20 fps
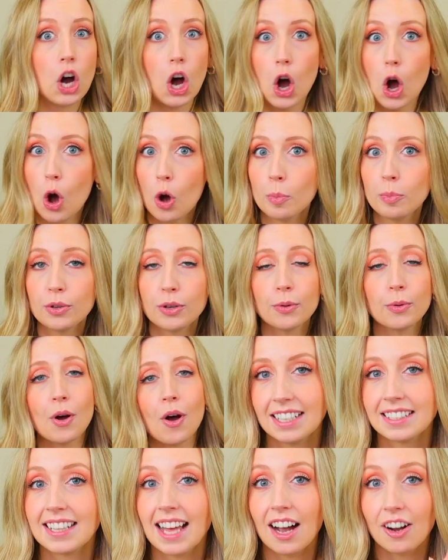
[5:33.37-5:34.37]
all blue,
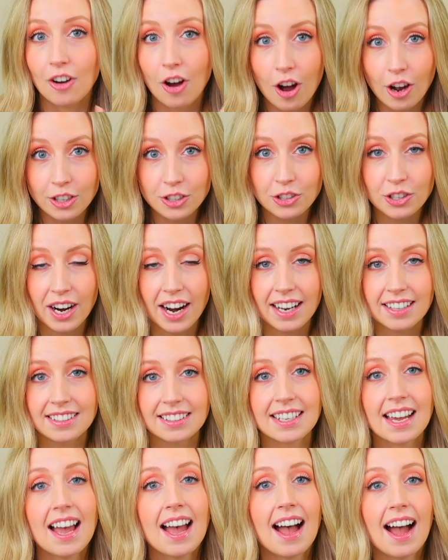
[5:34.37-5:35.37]
because that
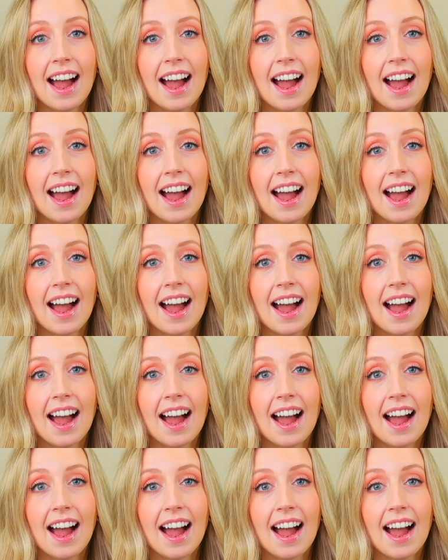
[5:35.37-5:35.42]
contrast